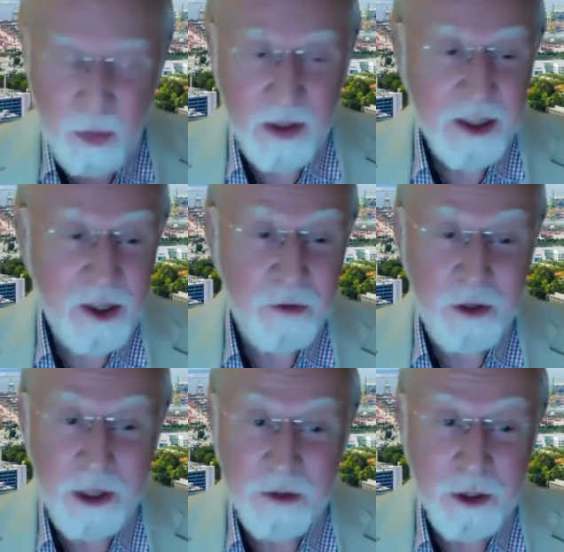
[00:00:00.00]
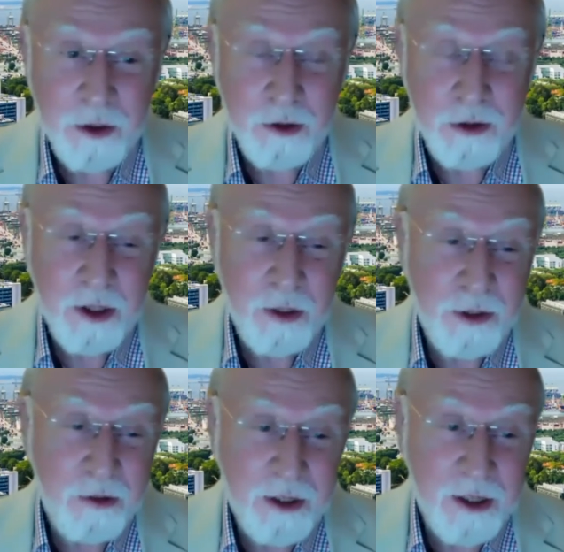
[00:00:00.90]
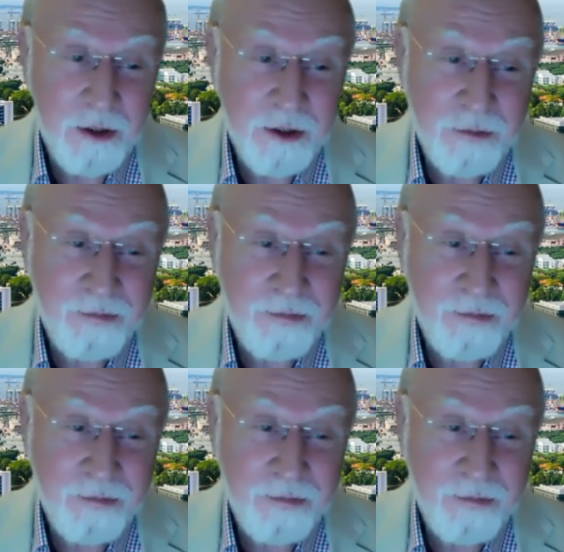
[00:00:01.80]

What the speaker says: they're still very difficult to interpret the results.